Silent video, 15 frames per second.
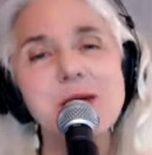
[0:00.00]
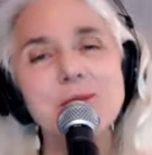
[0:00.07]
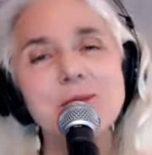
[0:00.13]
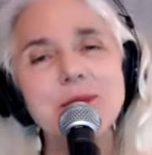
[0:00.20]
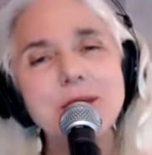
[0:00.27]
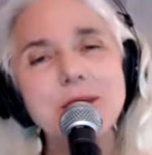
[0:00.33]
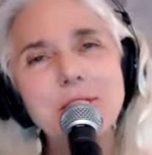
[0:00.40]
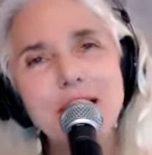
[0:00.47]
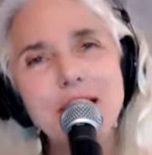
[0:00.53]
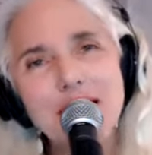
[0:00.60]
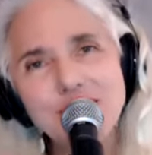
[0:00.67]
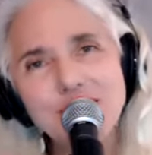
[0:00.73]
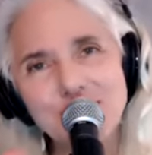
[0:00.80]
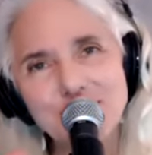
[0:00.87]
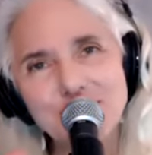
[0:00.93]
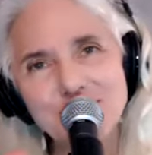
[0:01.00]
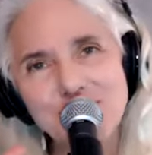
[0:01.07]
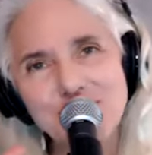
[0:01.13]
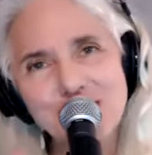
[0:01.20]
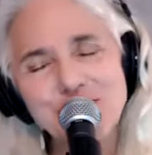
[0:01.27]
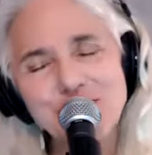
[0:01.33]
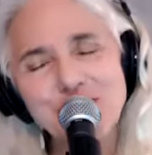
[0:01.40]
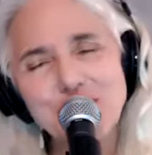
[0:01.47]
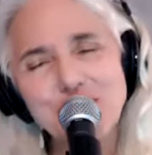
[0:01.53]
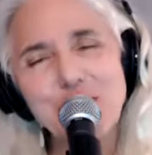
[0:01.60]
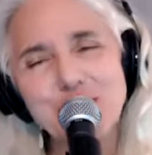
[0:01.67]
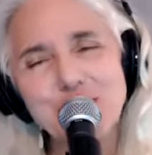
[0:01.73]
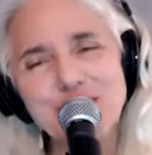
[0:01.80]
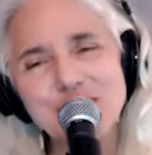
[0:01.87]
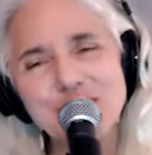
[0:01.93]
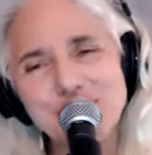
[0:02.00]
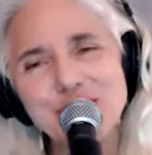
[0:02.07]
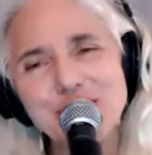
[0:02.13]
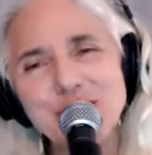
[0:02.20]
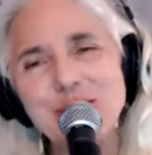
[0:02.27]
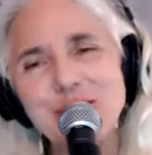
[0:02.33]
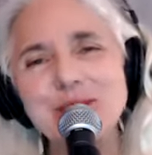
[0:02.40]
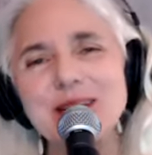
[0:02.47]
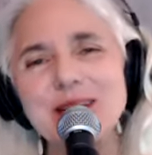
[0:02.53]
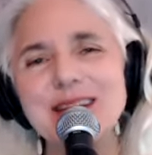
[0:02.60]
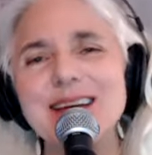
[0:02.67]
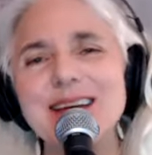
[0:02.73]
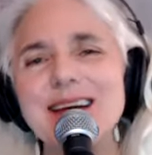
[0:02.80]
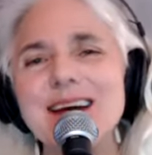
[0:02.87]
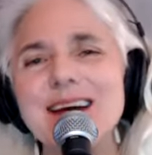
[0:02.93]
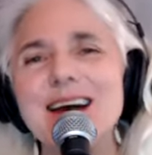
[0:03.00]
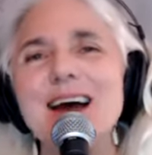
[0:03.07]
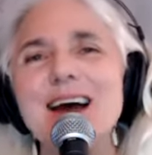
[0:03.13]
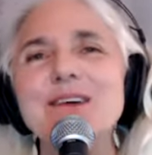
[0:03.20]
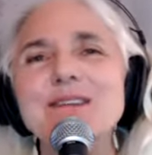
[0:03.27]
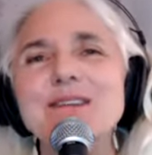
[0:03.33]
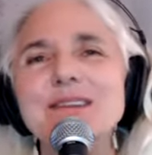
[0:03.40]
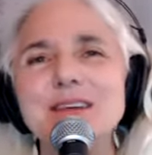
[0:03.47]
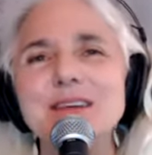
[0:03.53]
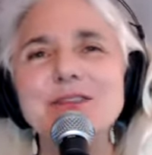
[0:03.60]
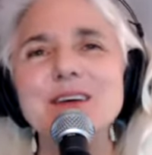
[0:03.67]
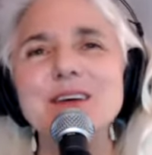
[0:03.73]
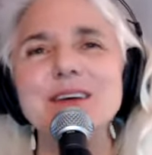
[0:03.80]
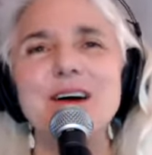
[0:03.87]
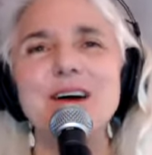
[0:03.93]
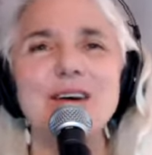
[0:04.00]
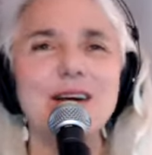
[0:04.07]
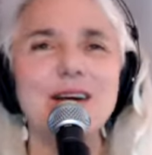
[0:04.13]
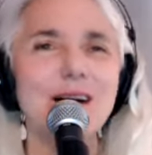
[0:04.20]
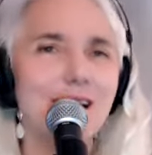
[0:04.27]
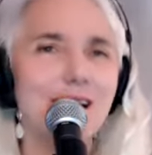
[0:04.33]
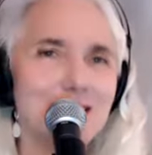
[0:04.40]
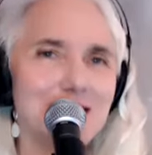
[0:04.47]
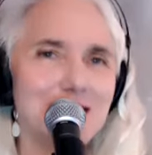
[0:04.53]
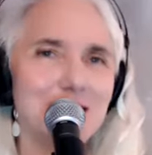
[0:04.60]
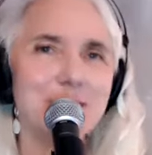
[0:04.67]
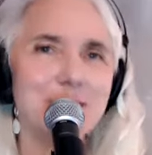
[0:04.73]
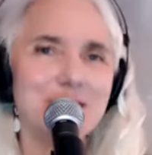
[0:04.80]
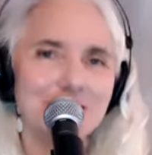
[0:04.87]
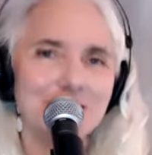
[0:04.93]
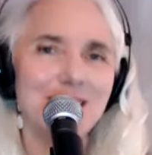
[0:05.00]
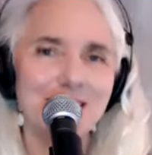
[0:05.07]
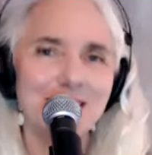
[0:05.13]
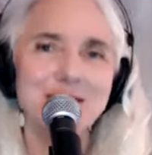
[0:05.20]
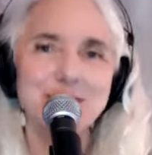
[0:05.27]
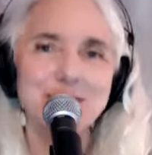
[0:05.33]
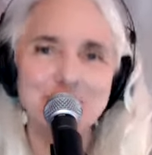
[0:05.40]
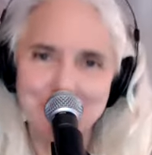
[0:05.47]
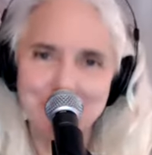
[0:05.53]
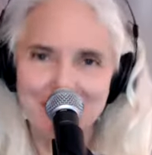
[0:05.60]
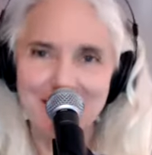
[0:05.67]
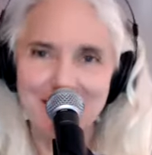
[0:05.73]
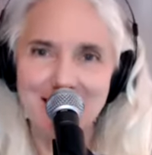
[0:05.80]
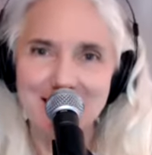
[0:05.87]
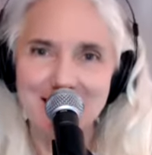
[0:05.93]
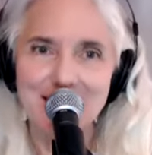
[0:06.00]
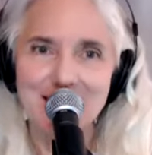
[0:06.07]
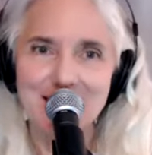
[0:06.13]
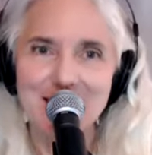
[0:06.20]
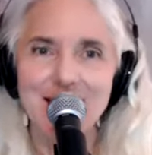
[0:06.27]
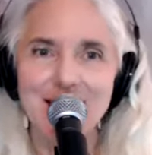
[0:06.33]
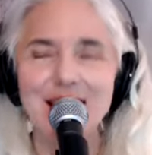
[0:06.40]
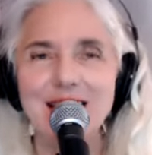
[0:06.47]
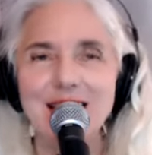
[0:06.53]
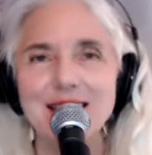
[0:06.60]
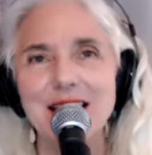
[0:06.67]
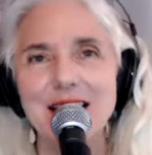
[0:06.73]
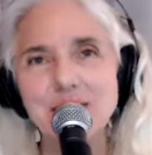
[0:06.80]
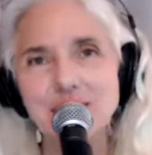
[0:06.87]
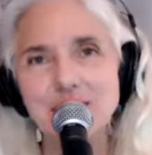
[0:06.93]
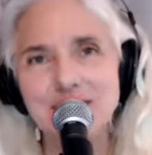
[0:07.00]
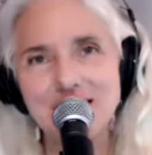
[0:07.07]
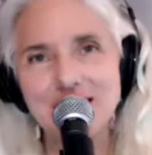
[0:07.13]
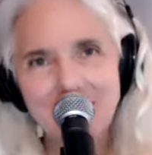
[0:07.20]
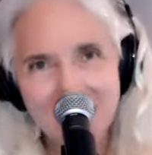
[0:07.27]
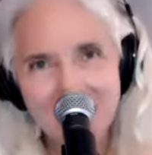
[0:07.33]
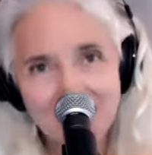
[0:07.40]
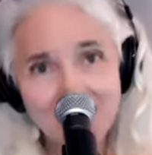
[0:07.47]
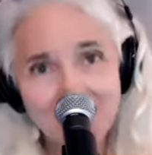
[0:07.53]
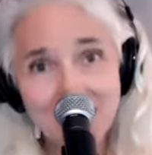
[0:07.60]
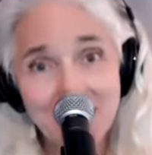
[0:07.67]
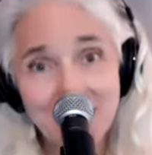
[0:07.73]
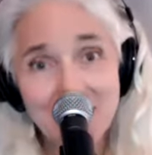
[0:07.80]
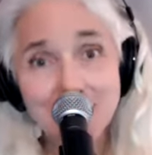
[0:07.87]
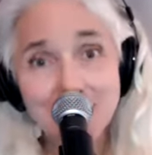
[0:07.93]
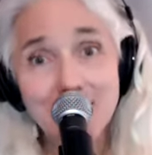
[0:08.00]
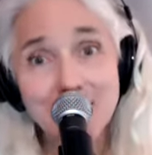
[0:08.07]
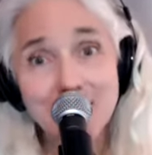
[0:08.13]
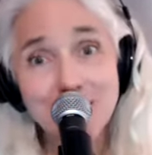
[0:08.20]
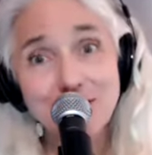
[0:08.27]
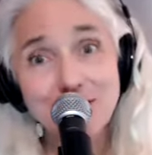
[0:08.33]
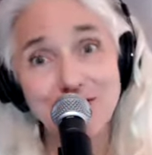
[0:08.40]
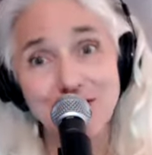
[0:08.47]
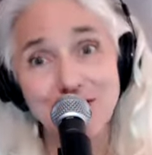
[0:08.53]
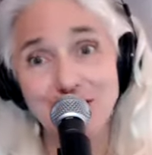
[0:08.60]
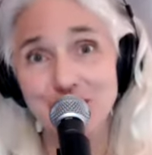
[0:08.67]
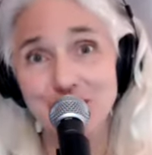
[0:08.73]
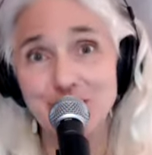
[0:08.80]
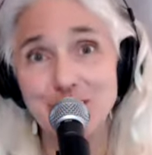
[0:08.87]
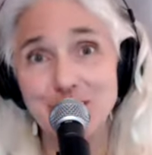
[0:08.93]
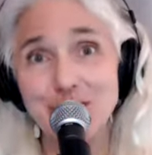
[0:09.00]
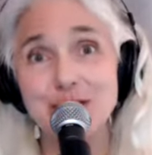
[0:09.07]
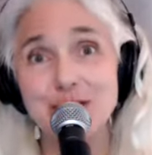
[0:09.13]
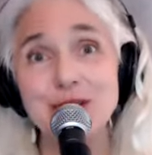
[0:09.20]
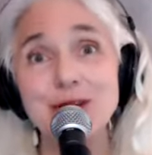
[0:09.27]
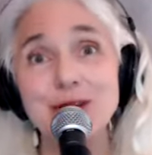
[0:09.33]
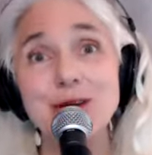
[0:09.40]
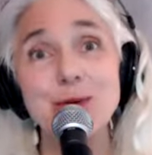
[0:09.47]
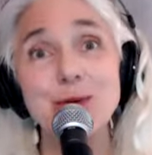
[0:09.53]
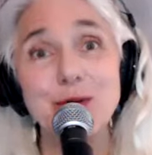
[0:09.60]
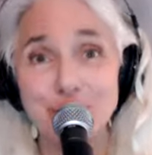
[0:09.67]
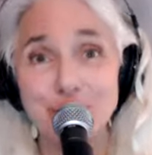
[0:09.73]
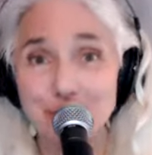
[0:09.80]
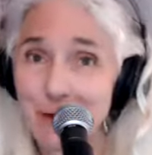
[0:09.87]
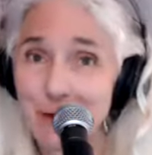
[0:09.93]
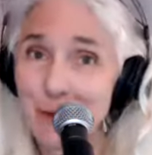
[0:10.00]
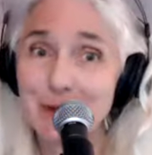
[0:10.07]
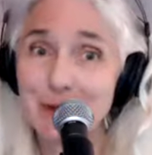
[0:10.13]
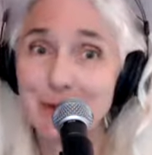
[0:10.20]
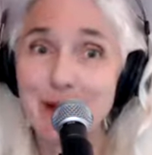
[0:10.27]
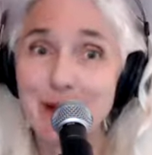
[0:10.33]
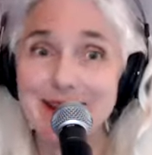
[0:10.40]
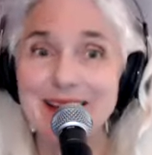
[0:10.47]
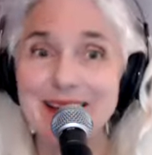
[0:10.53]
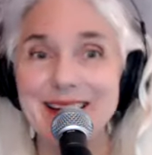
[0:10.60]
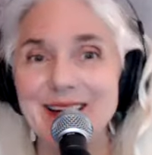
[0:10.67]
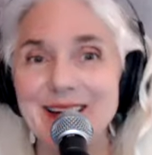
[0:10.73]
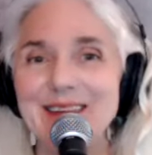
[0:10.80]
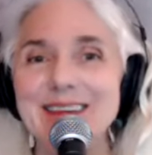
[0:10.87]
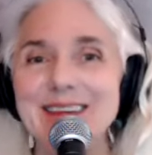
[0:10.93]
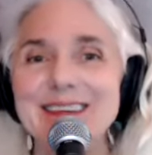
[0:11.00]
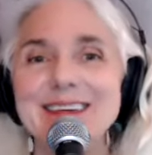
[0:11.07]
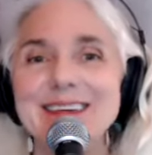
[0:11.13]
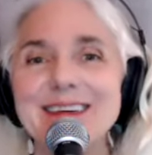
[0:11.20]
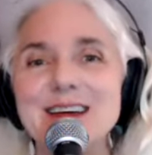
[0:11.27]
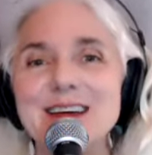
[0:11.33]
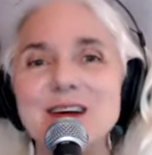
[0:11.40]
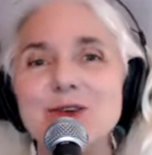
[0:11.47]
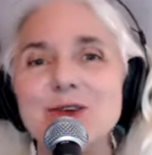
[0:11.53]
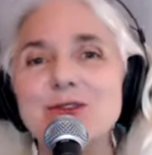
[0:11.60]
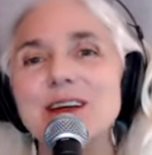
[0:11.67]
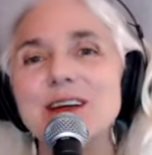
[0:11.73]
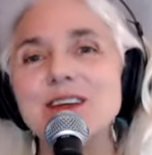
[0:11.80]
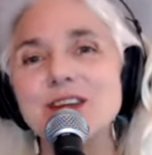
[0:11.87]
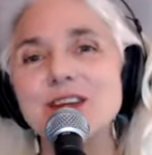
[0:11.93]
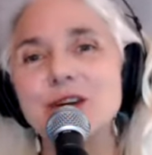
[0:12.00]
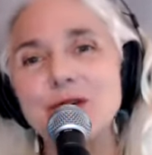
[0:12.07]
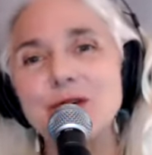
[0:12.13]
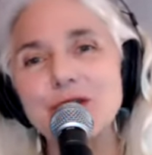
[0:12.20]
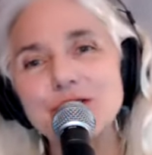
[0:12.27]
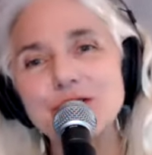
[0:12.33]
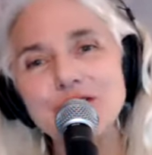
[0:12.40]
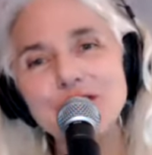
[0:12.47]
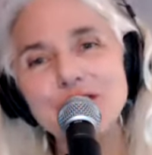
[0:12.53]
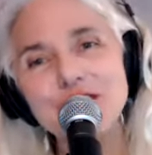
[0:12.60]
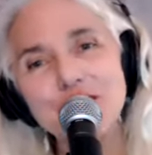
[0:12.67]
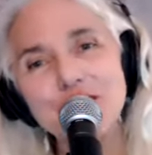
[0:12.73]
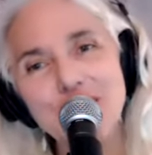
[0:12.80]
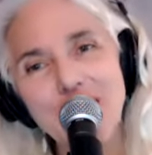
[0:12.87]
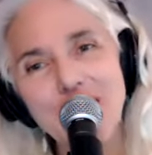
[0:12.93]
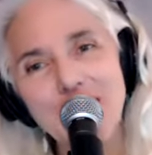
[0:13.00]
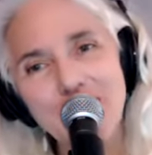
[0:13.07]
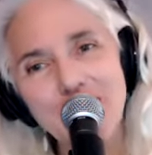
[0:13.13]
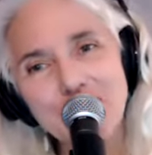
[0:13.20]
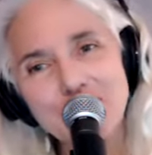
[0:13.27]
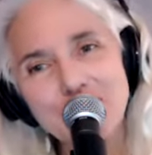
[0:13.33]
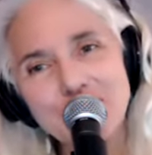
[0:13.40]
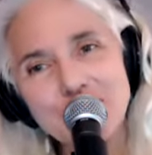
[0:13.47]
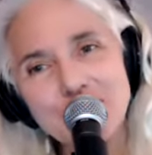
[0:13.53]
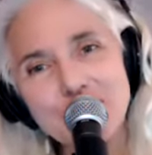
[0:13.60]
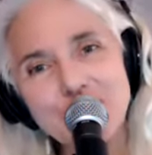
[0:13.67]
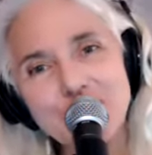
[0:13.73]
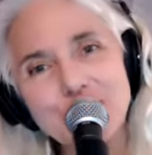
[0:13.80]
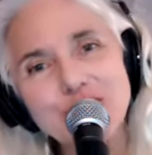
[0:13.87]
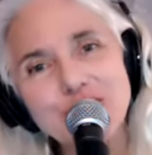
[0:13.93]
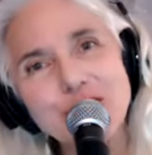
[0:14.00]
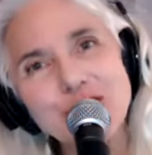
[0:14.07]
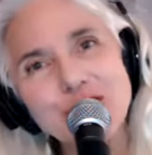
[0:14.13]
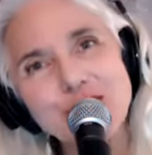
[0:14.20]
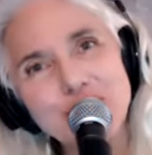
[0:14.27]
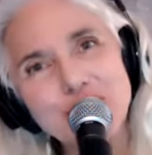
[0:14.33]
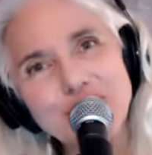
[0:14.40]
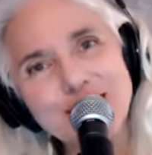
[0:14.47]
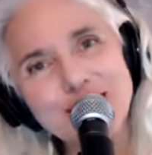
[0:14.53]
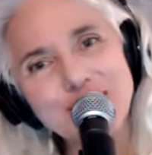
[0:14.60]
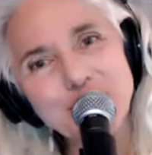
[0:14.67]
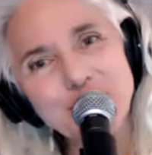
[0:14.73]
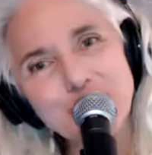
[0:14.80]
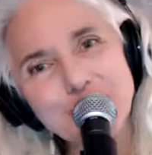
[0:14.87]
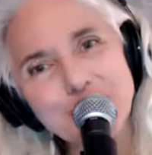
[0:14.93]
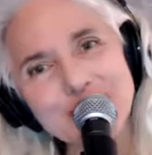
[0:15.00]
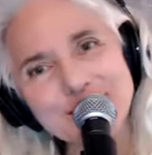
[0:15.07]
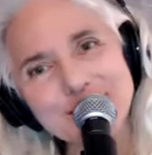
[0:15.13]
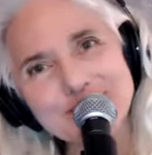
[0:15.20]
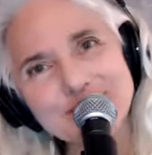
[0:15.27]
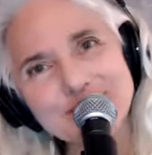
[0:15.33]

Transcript: But imagine, just for a moment, how different our concept of God would be had that been a divine mother figure with flowing white hair, reaching her finger out to the first created woman,